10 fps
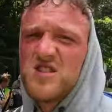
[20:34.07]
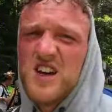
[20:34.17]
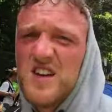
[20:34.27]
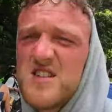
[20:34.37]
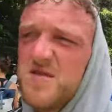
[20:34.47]
to
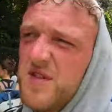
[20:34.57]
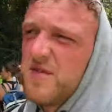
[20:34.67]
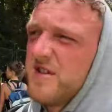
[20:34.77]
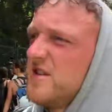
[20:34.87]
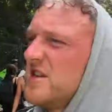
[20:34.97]
say, it doesn't feel
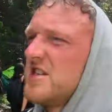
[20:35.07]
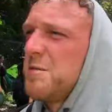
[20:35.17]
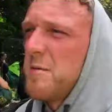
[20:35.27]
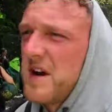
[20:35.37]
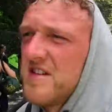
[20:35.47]
very nice to
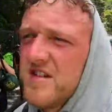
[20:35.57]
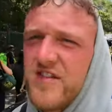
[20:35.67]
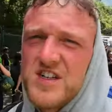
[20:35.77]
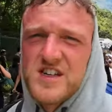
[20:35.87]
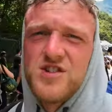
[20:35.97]
be back in
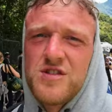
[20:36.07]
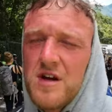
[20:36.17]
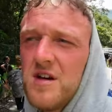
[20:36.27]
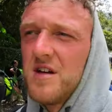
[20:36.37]
civilization.